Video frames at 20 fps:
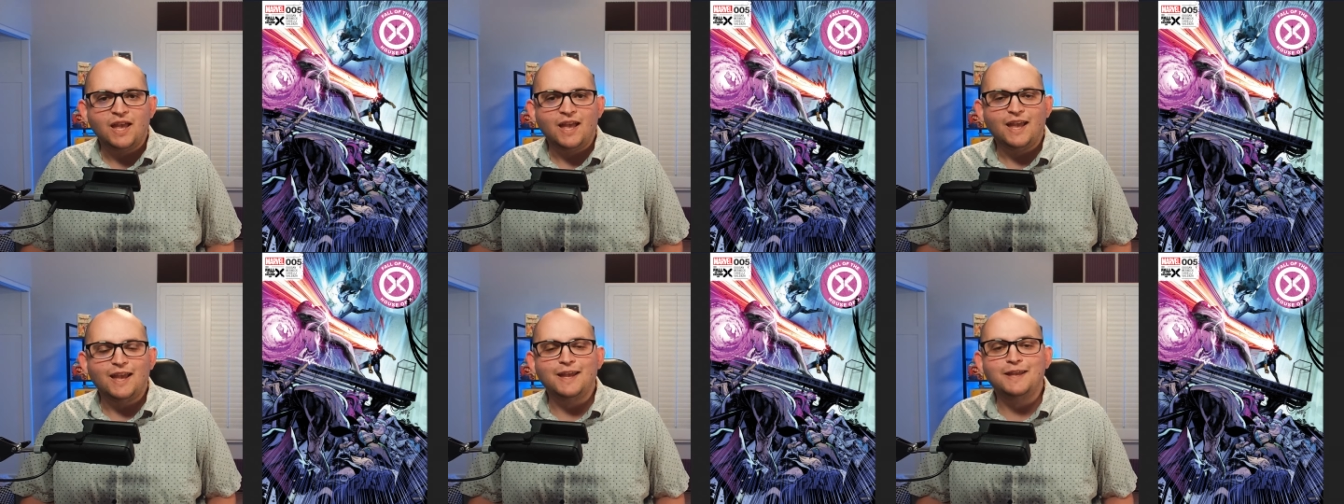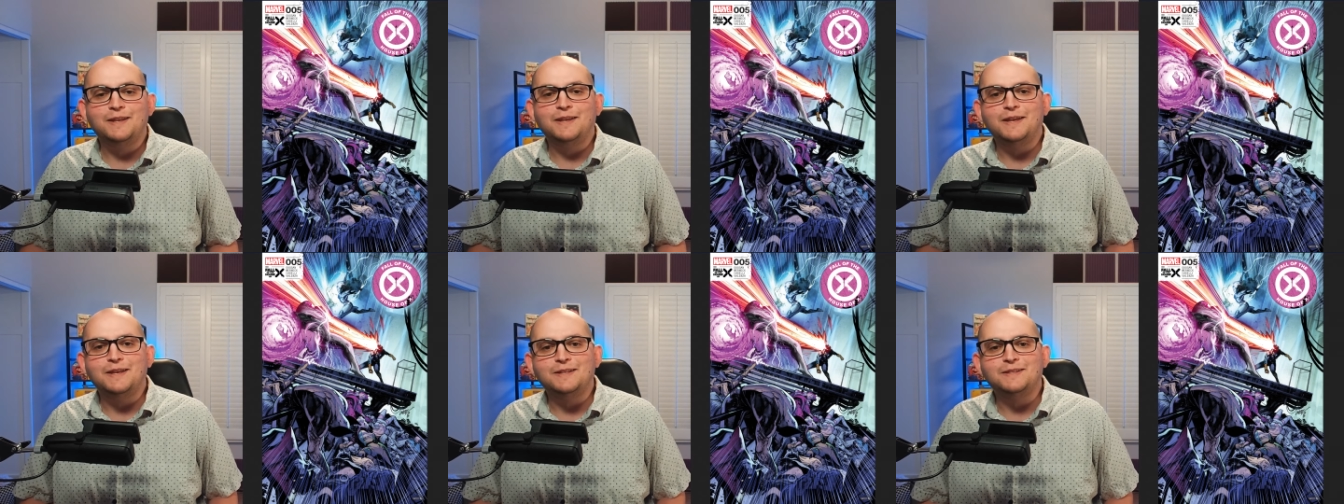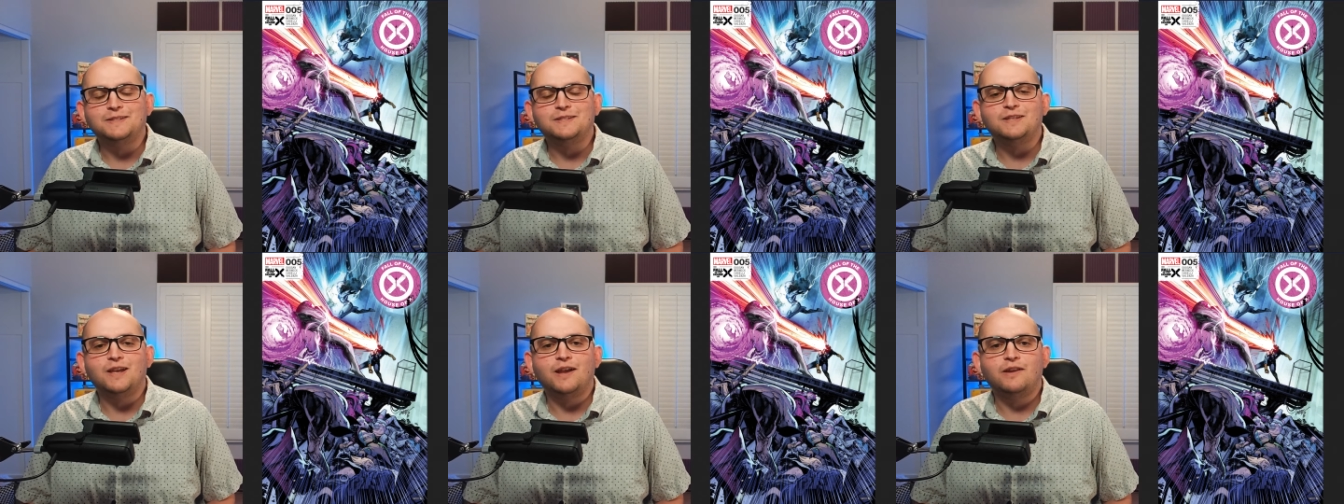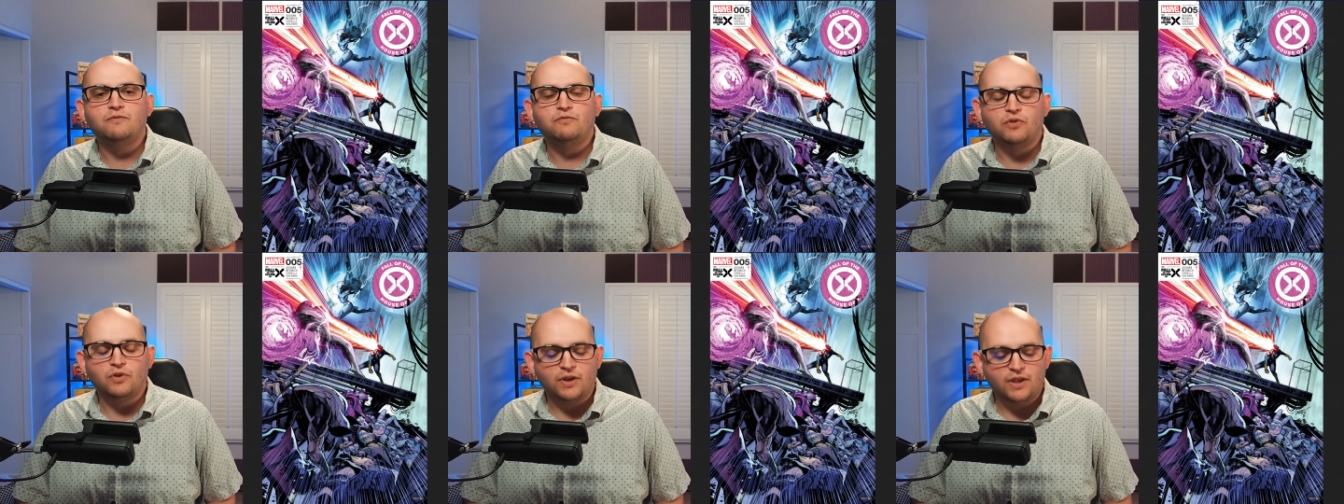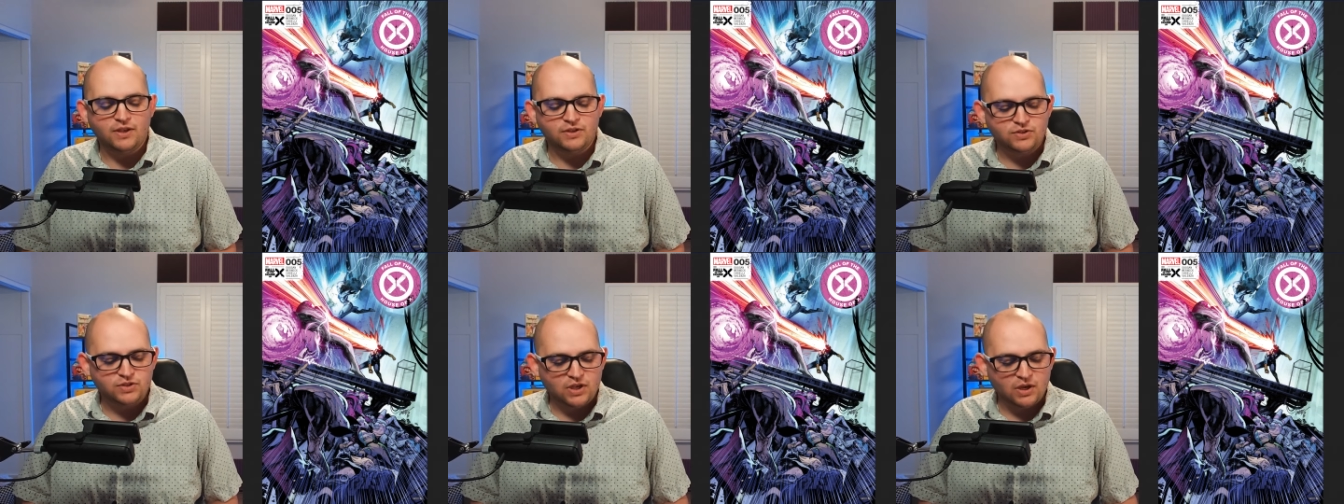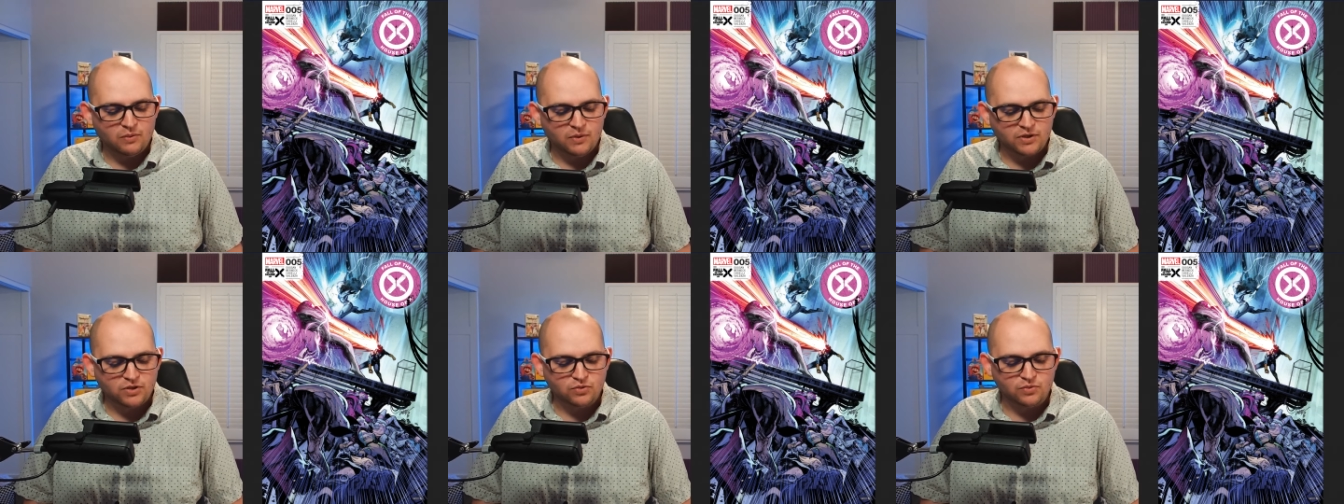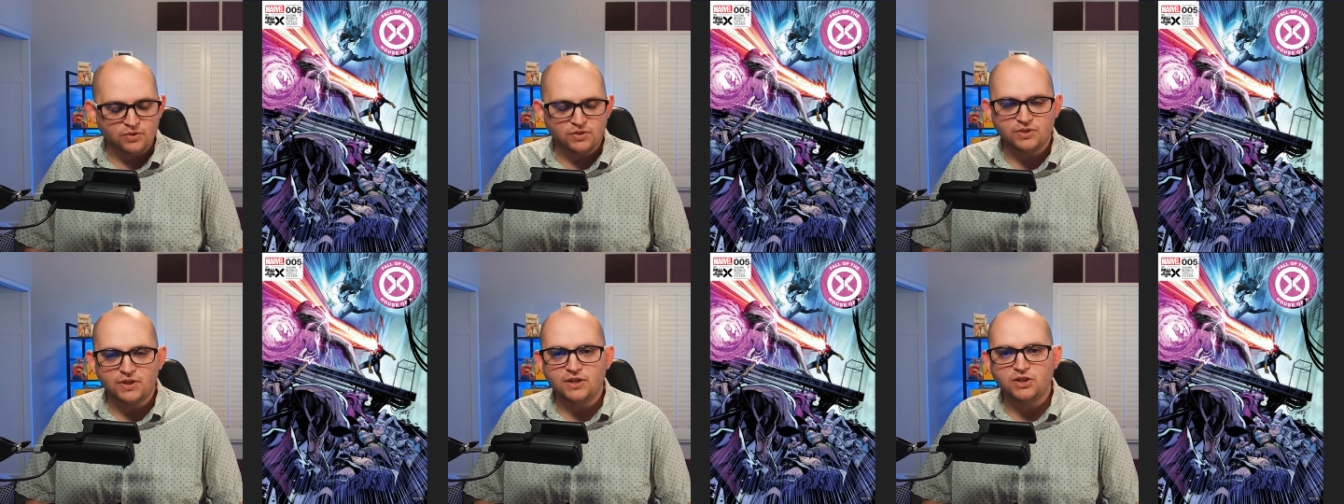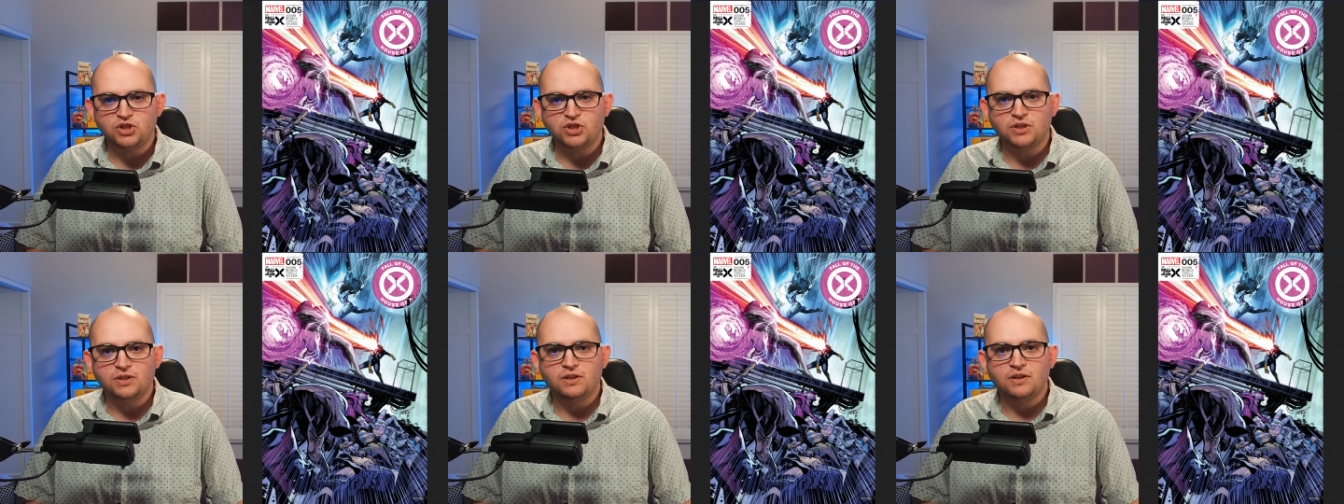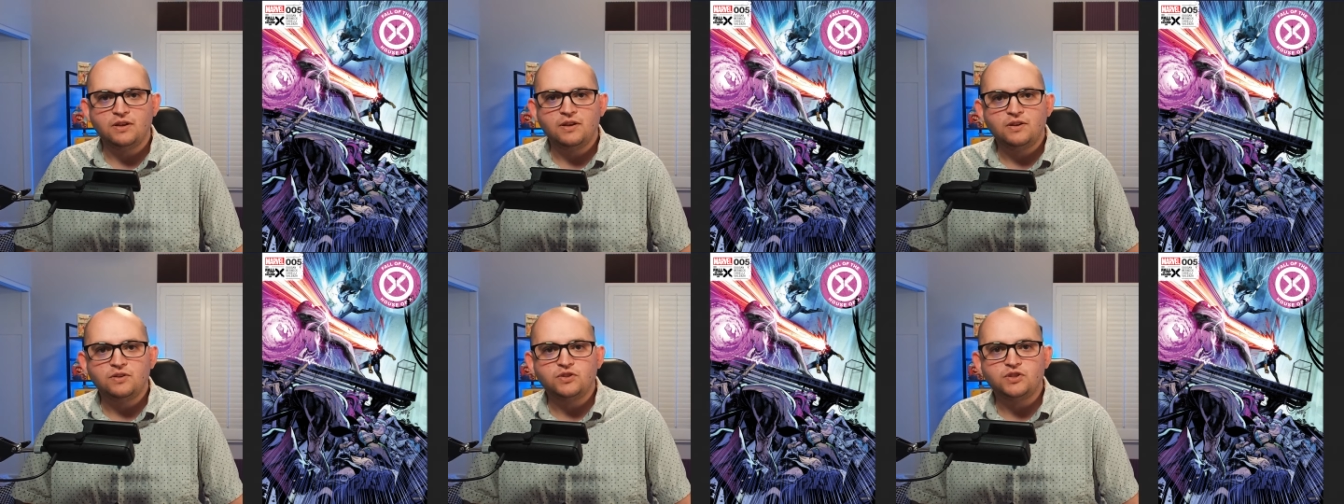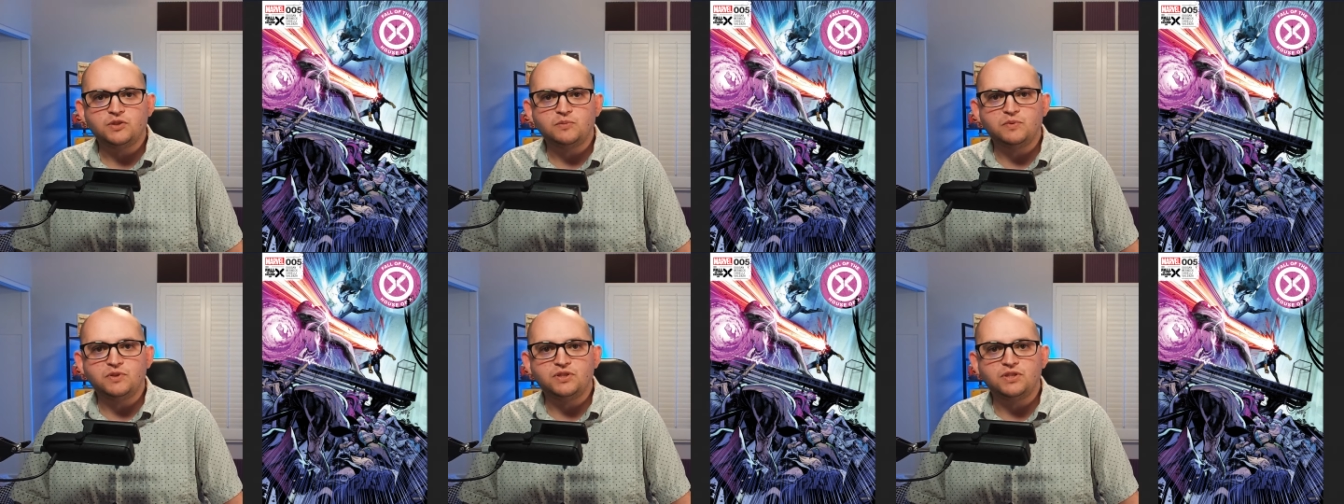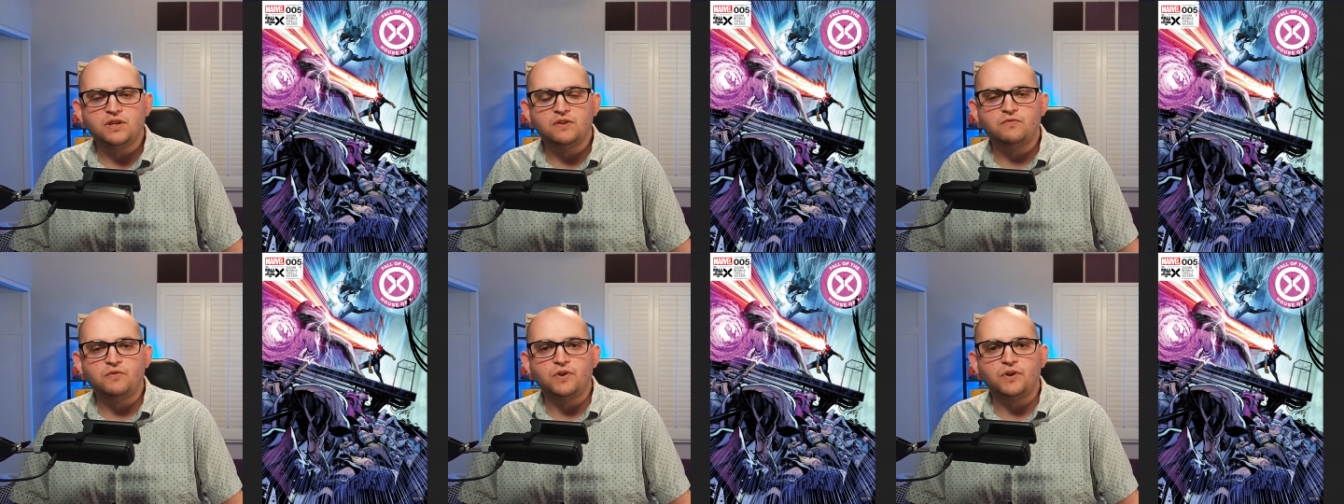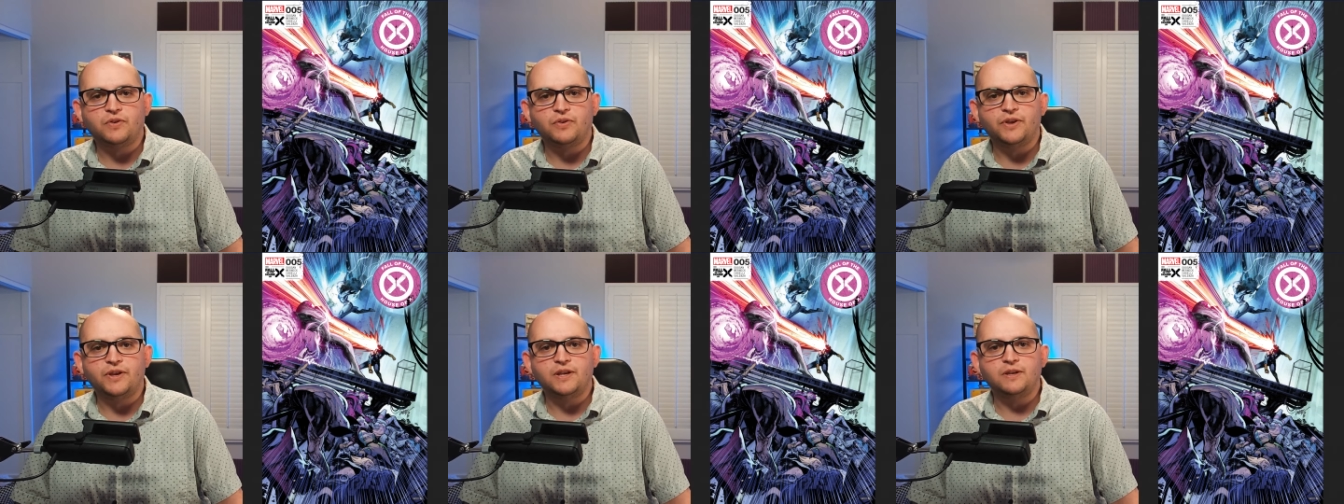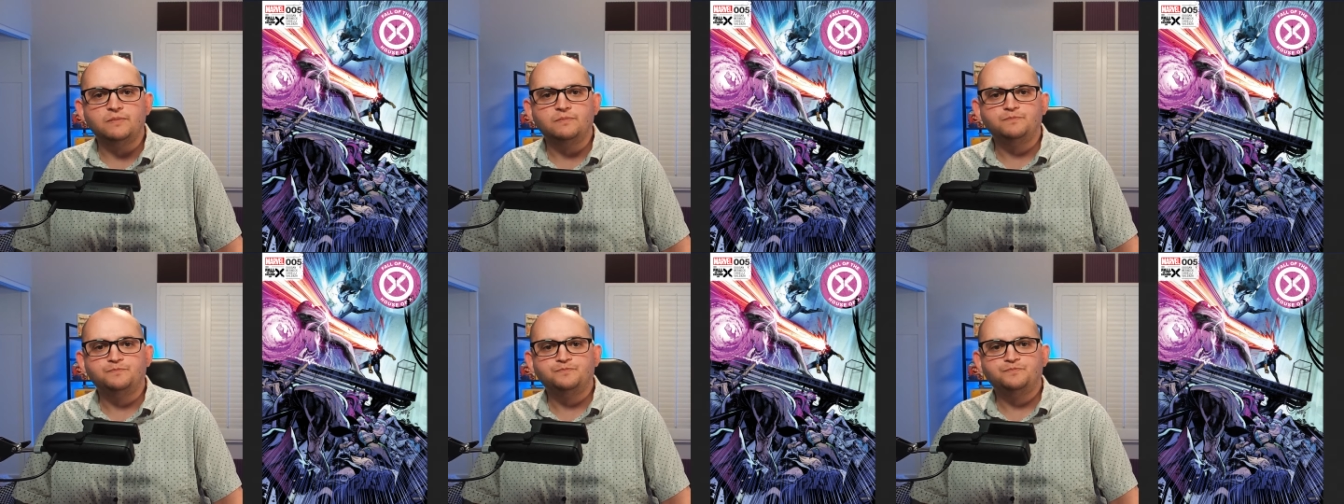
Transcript: and insight for his characterization specifically.